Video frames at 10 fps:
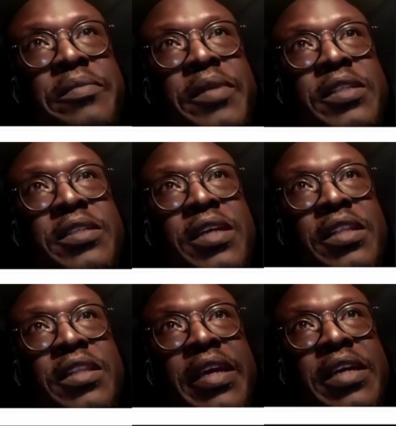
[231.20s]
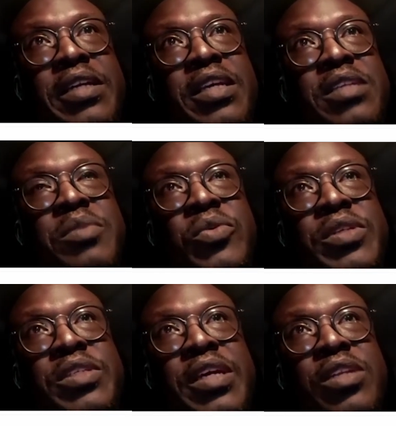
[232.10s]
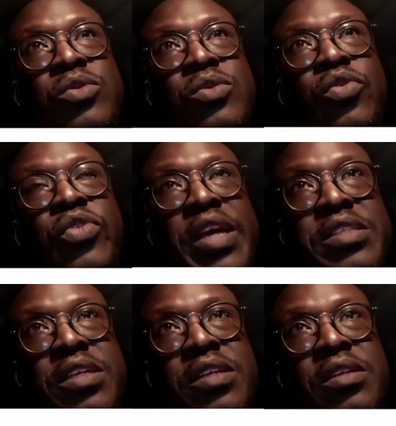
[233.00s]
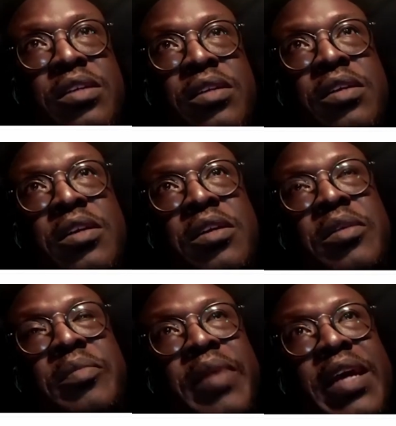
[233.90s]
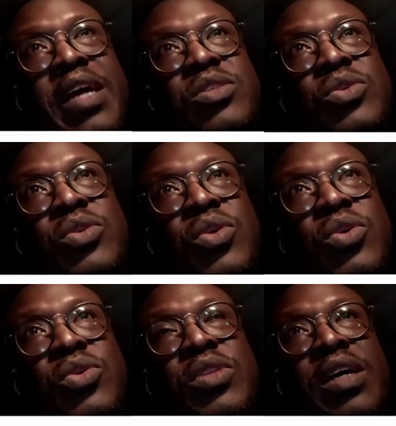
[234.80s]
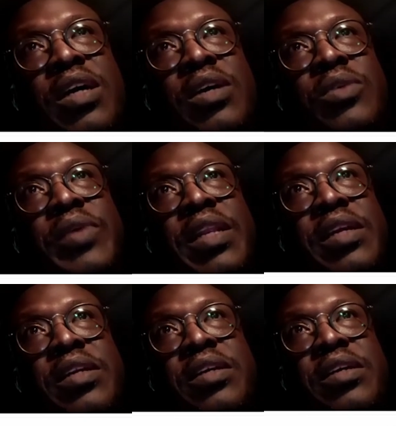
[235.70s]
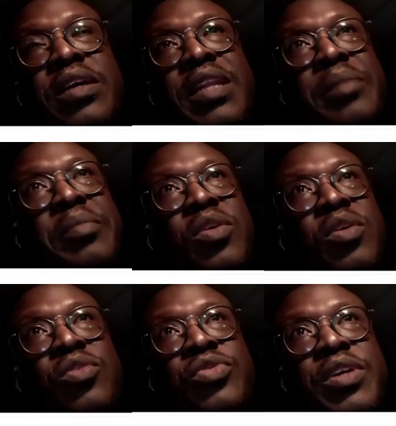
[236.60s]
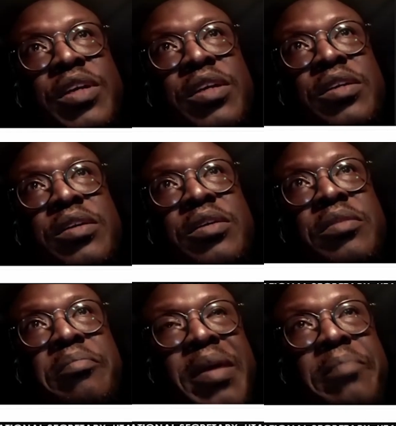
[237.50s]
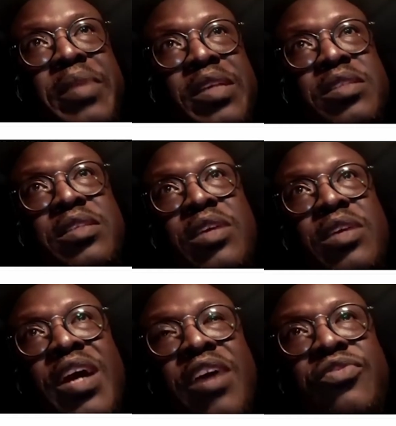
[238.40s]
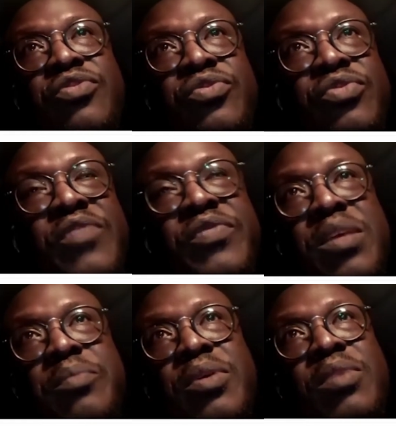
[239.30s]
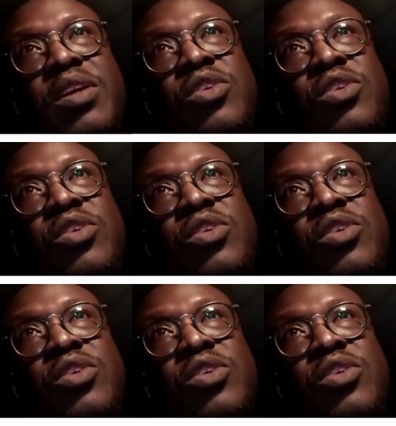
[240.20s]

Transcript: but I think it has been rescheduled to Thursday. But as you know, UTAG will lead a, uh, a number of members, and we have 15 public